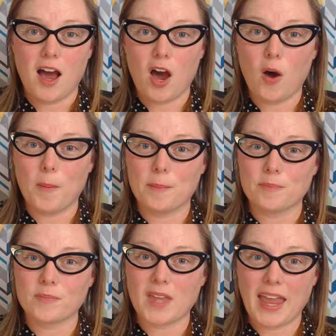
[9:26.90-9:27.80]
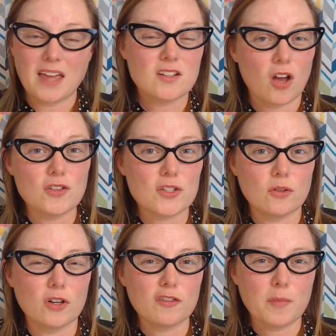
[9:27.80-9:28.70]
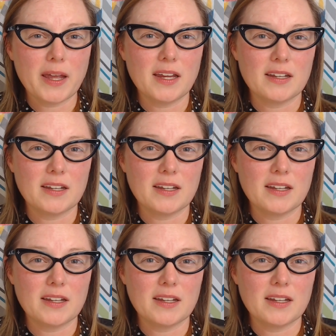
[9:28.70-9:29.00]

Um, and also look for my